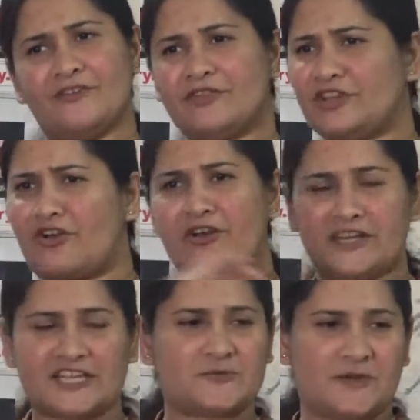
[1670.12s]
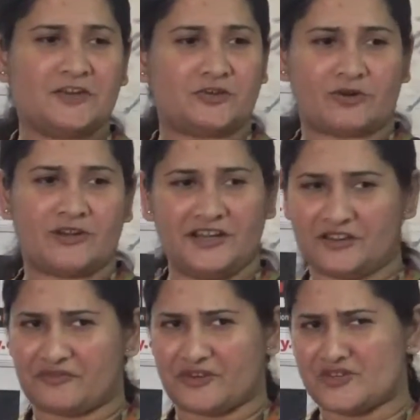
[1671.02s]
with the context being totally
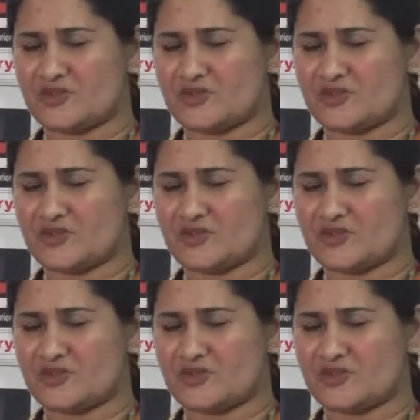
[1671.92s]
different.